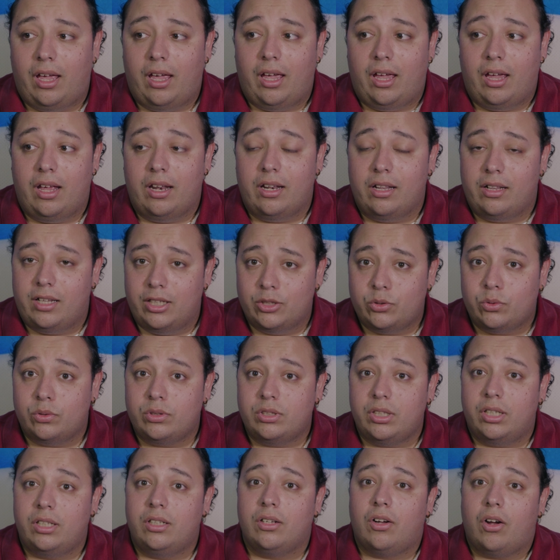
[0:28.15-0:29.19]
and this one's
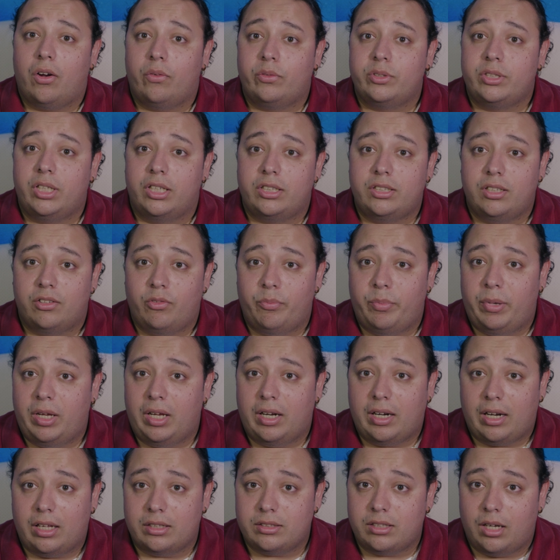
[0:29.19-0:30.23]
in the conversation of
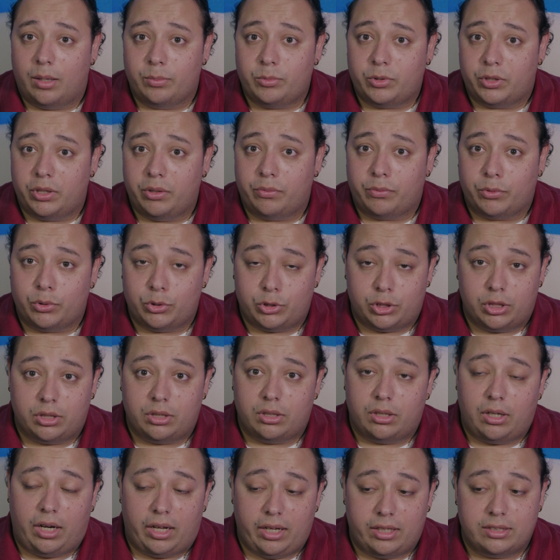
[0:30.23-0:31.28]
being like top 3 for
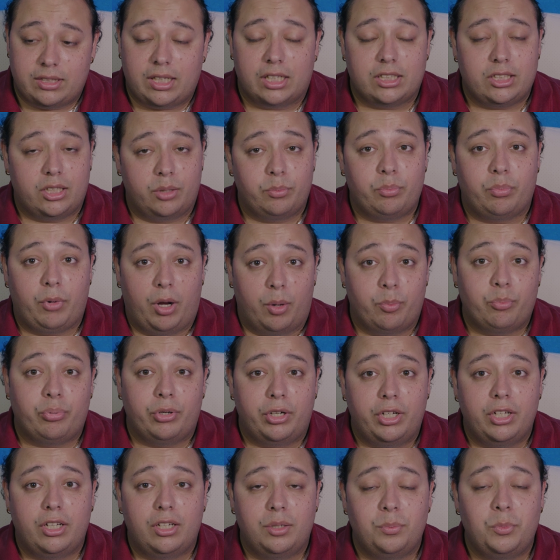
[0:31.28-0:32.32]
sure. Like, it's actually a
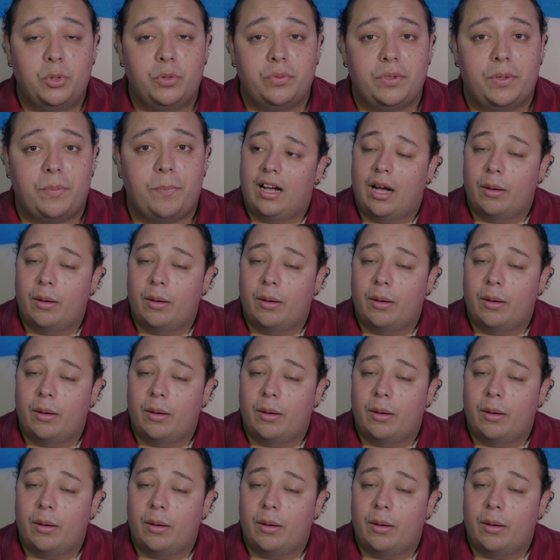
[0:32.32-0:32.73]
pretty good movie.